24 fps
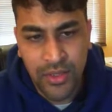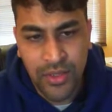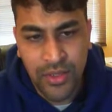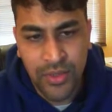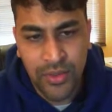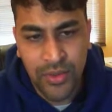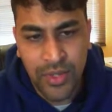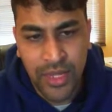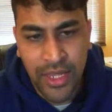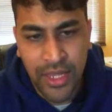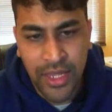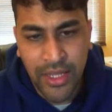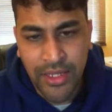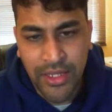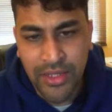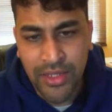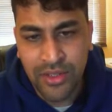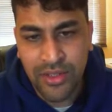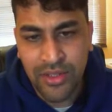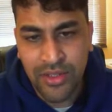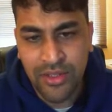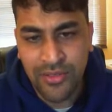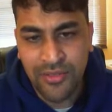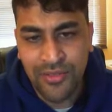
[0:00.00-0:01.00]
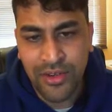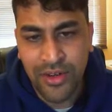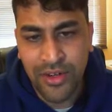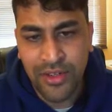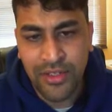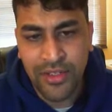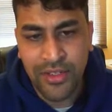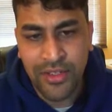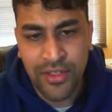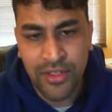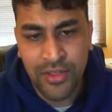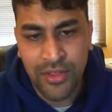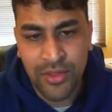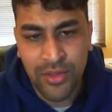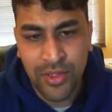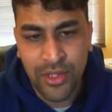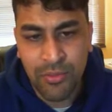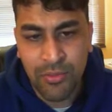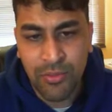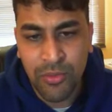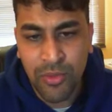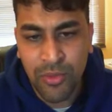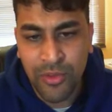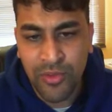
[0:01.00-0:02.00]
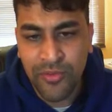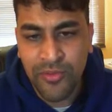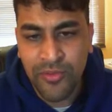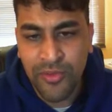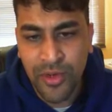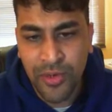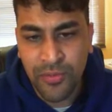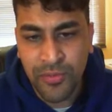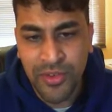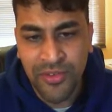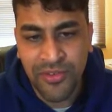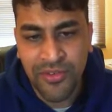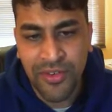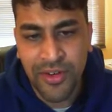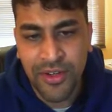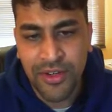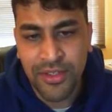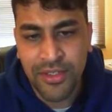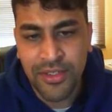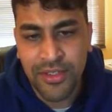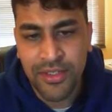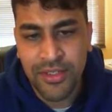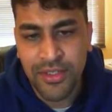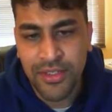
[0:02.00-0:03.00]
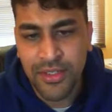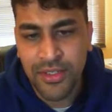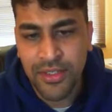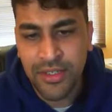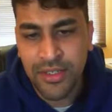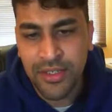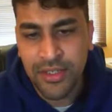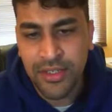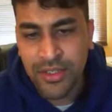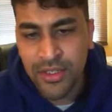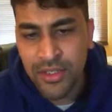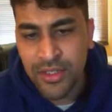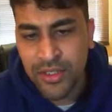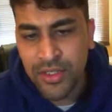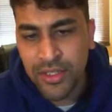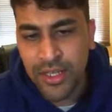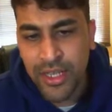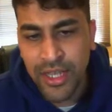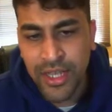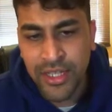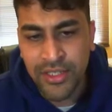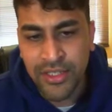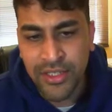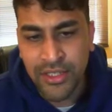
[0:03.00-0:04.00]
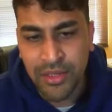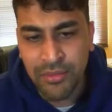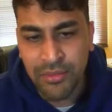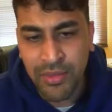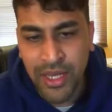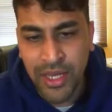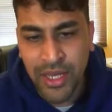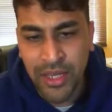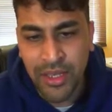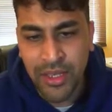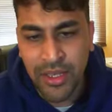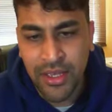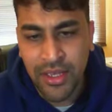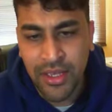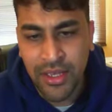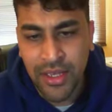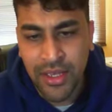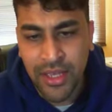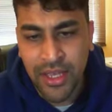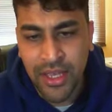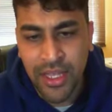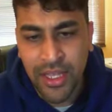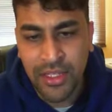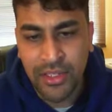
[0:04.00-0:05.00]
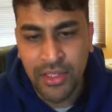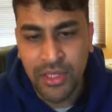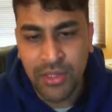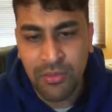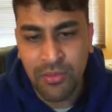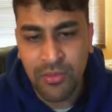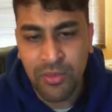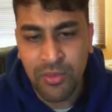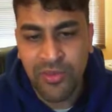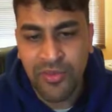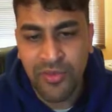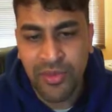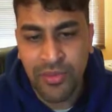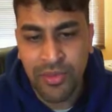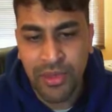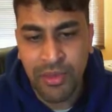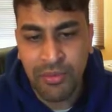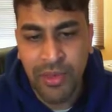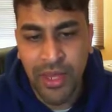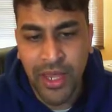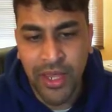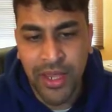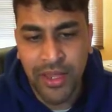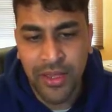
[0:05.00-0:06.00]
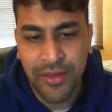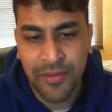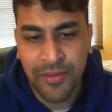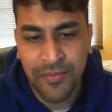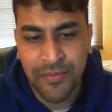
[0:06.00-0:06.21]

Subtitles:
to add to the front, to remove from the front, to add to the back, and to remove from the back.